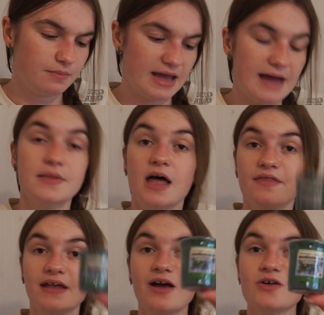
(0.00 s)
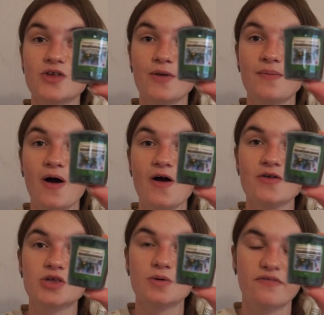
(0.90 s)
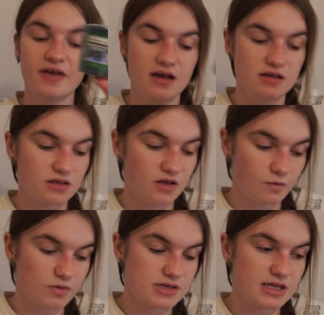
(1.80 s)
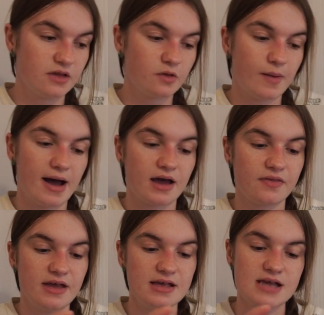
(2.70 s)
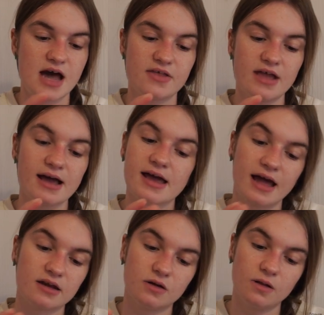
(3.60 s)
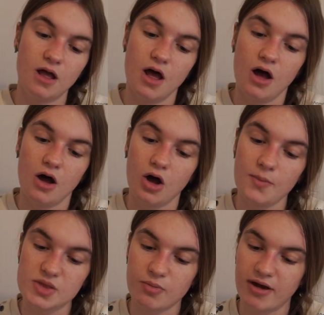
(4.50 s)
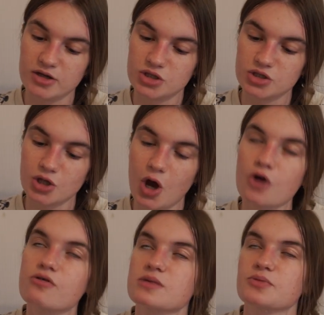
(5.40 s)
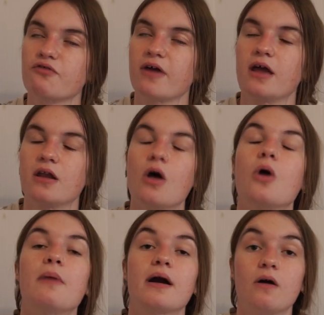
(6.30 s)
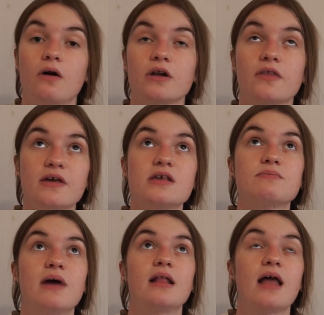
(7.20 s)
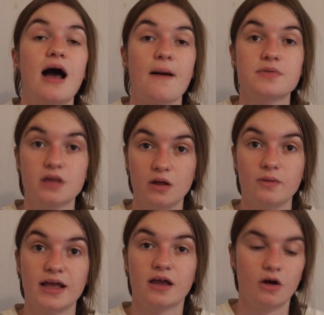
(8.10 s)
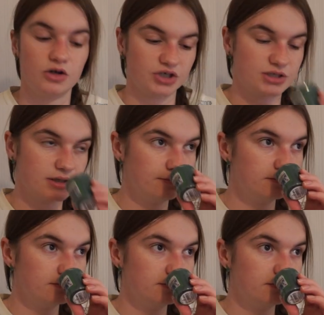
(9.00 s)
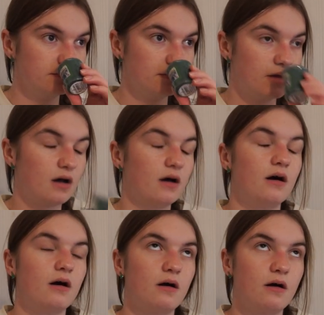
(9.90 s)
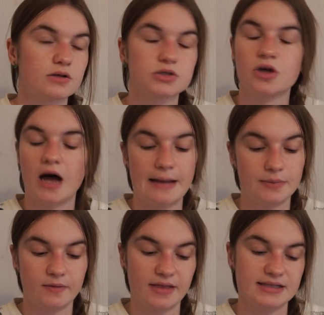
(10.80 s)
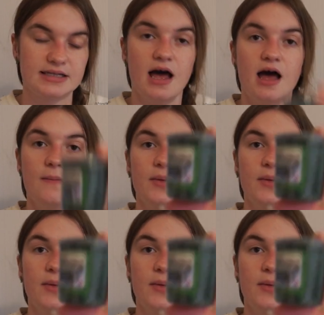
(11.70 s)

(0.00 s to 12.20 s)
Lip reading: yeah, then I also bought two of these, the other ones in the other bag. These are the Yankee Candle Home Inspirations or Christmas Tree, and oh my god, these smell absolutely gorgeous. Oh, so happy with these. But